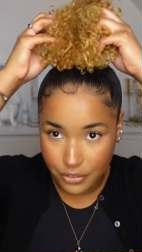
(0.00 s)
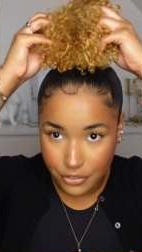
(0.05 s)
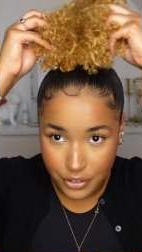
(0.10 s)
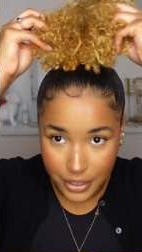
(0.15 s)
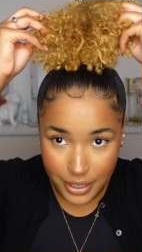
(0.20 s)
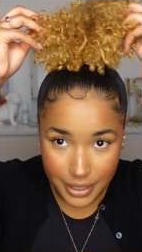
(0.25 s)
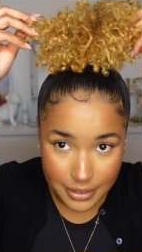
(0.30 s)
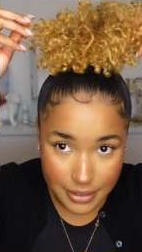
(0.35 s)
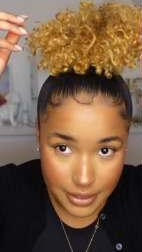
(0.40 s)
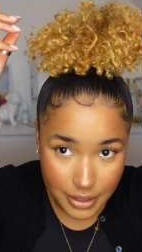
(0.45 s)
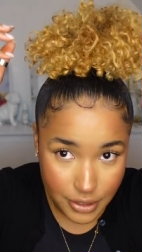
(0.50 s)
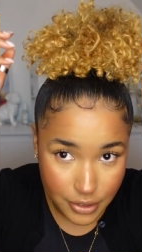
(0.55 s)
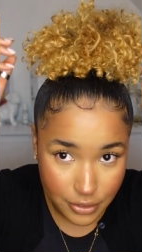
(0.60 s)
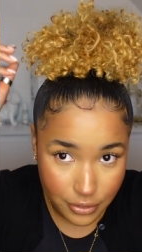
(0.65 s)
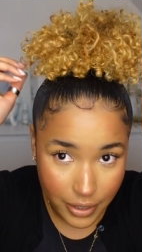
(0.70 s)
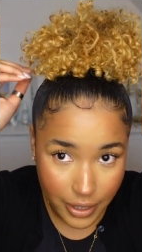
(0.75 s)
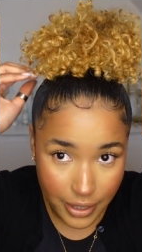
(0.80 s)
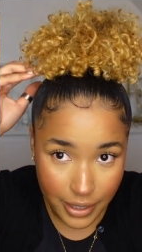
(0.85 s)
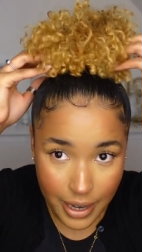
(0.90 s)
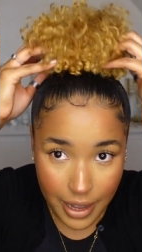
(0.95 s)
For instance,
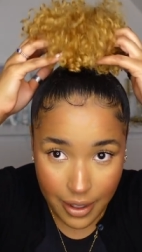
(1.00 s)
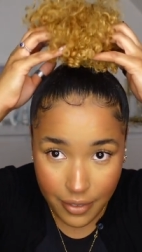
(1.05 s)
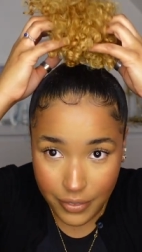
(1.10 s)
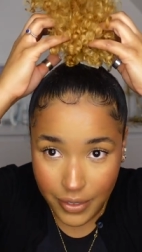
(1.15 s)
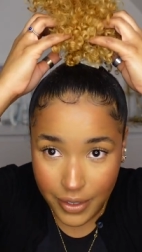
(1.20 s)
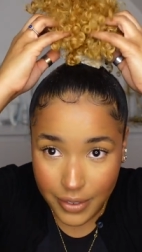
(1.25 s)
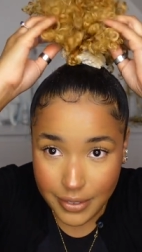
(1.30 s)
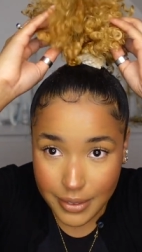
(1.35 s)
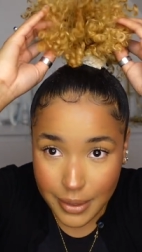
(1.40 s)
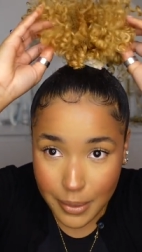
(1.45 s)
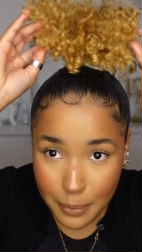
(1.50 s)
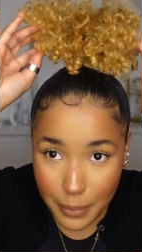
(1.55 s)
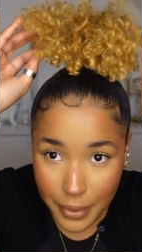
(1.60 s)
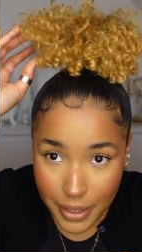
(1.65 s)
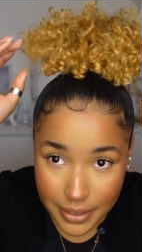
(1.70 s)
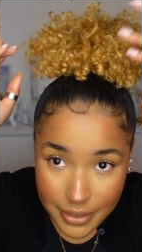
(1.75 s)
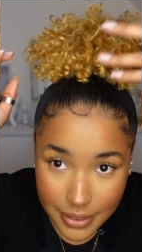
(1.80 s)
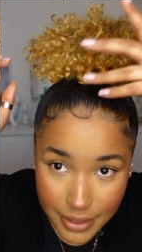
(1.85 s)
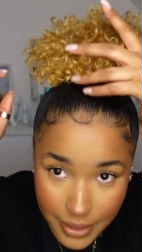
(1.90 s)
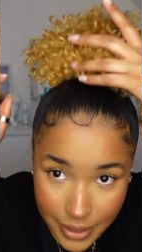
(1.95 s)
right now there's some
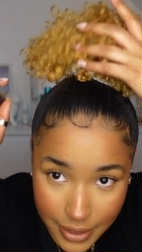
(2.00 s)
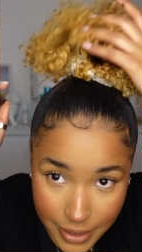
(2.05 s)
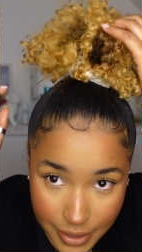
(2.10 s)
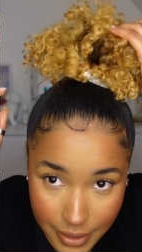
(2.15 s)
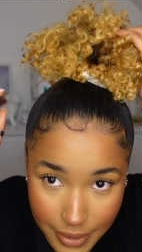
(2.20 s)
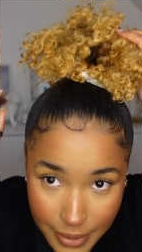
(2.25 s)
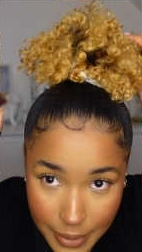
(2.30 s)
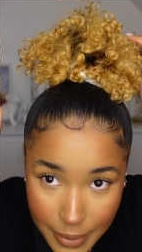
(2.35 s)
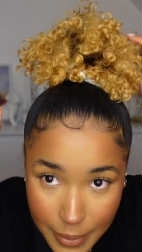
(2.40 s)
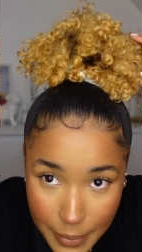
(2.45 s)
bits here